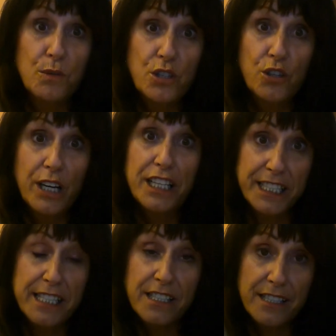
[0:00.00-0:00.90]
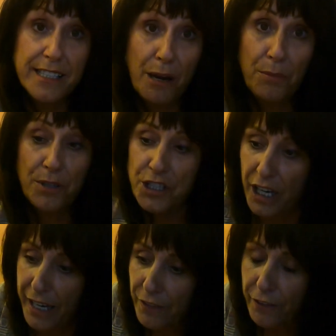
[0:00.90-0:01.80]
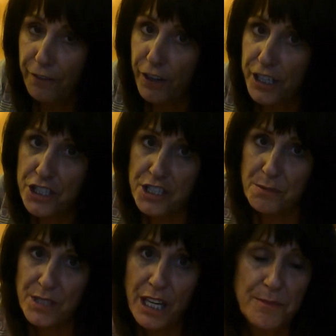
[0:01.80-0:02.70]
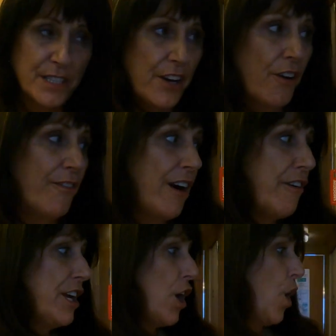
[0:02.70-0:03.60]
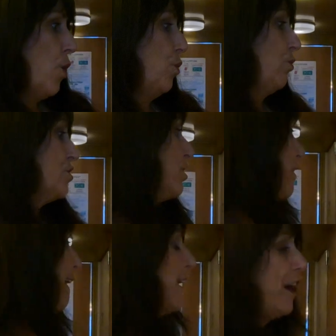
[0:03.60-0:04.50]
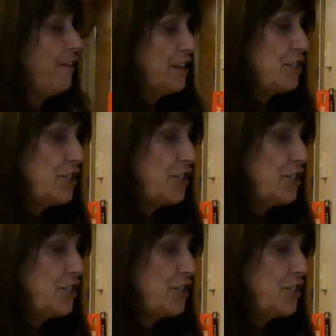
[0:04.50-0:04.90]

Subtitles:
It was a decent temperature in the fridge. Sometimes they're not very cold. The